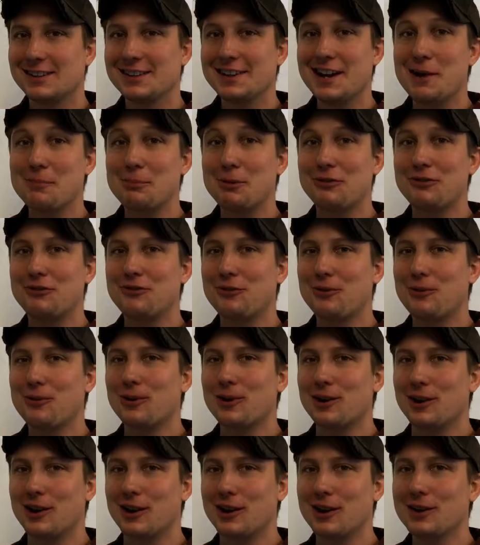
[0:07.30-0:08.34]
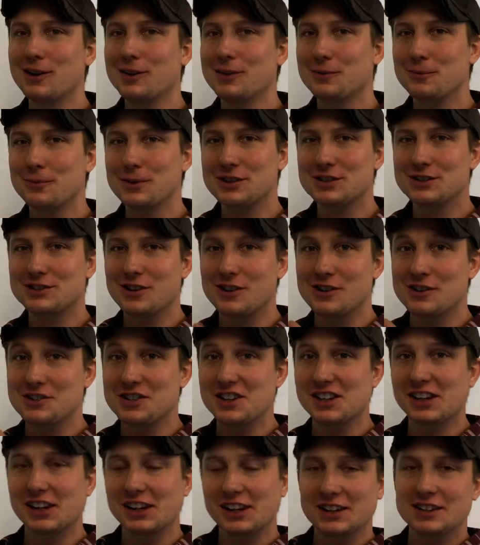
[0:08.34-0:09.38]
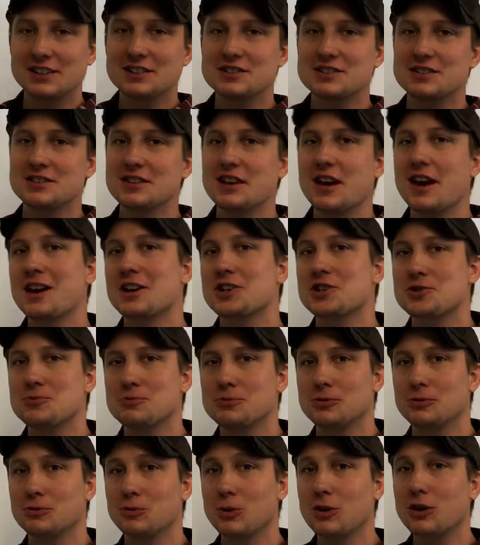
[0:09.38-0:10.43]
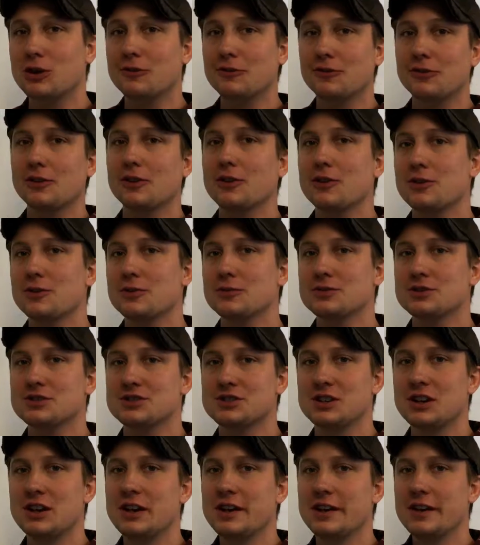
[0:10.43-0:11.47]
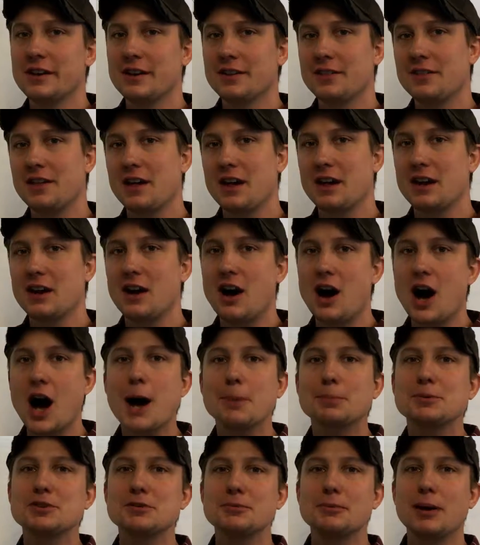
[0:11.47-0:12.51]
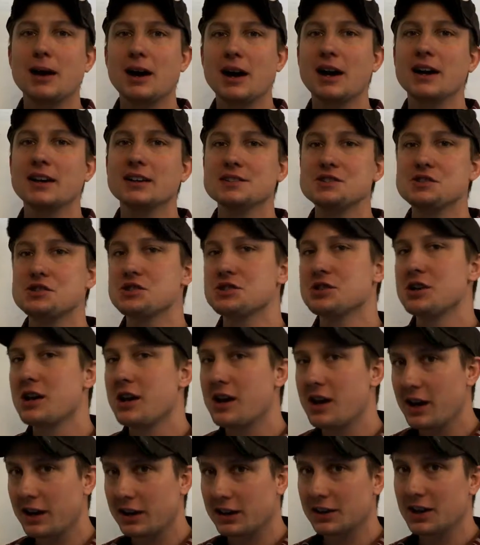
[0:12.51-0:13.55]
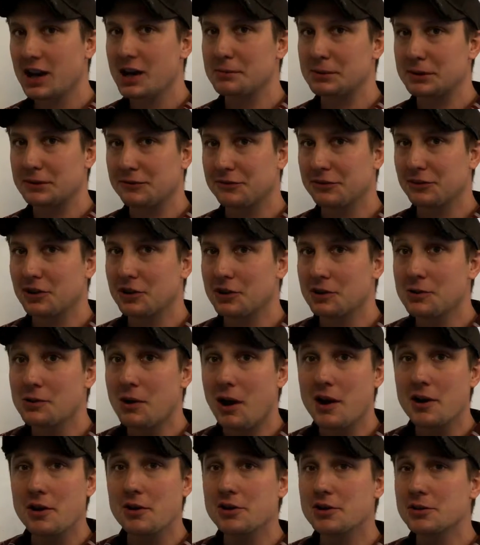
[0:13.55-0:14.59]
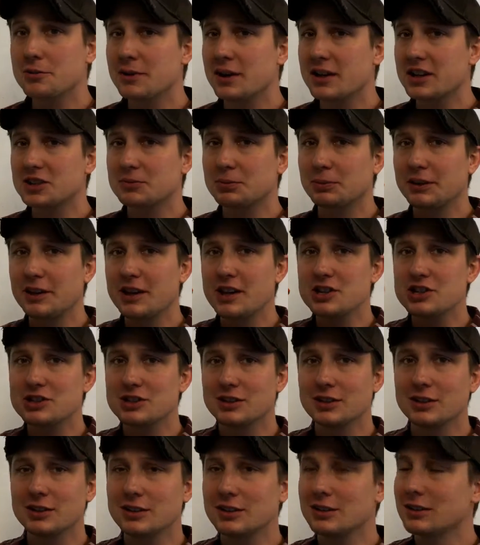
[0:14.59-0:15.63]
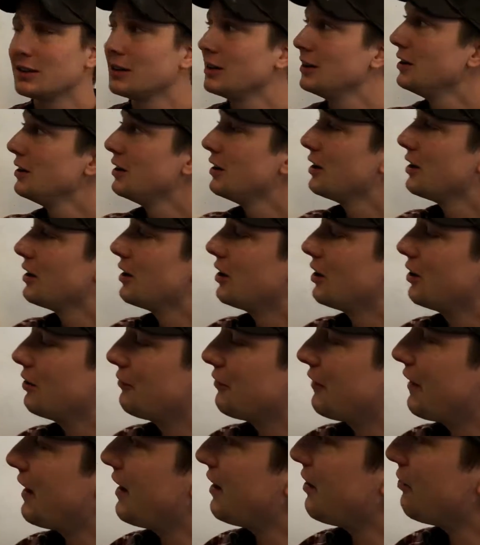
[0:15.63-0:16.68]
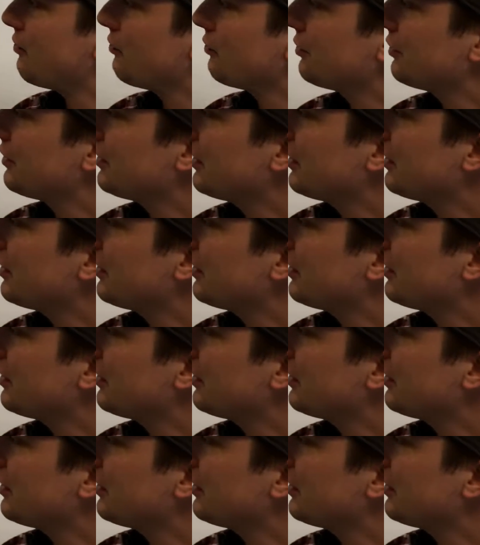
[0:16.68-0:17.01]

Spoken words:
Now, before we start digging into the actual workflows that optimize economic flow, I owe you an explanation of how